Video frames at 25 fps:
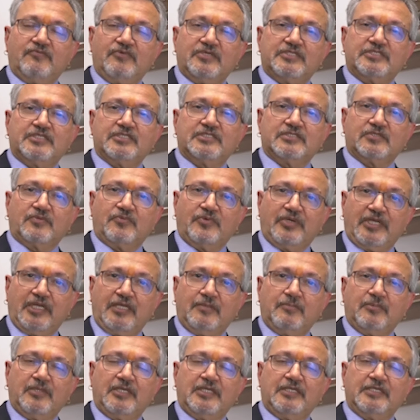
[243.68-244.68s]
which is
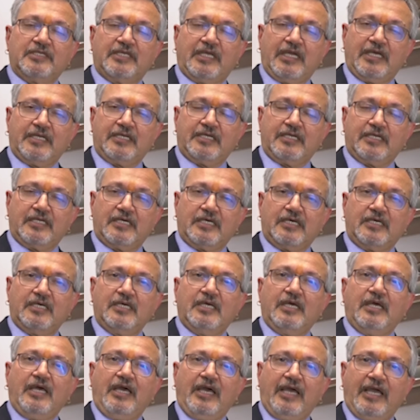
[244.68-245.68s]
available in Canada
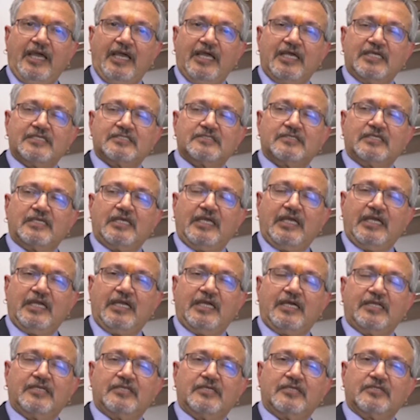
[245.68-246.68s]
has
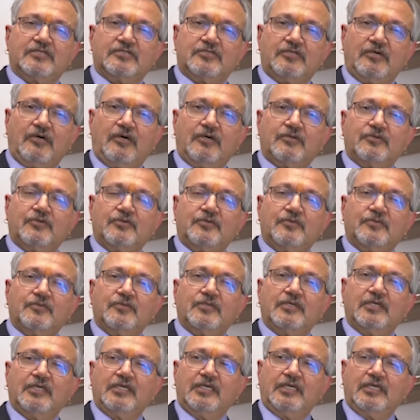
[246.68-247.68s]
had
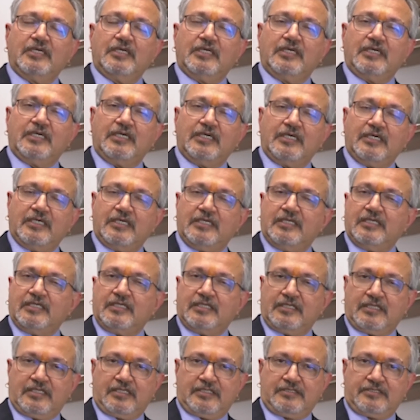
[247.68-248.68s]
thorough
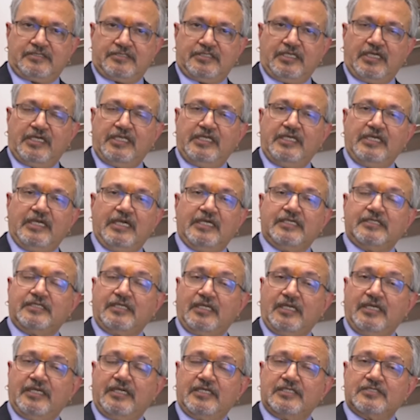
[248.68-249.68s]
study and
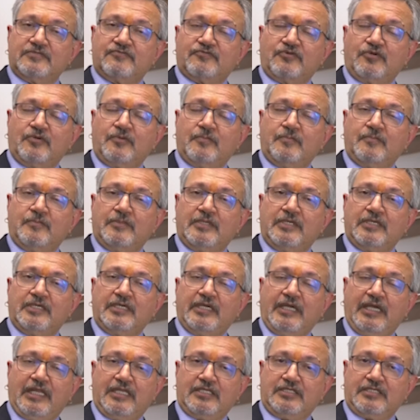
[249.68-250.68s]
clearance from
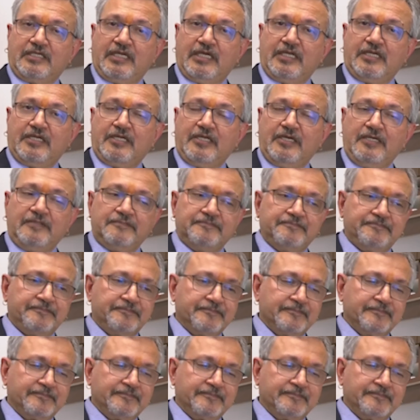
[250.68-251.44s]
Health Canada.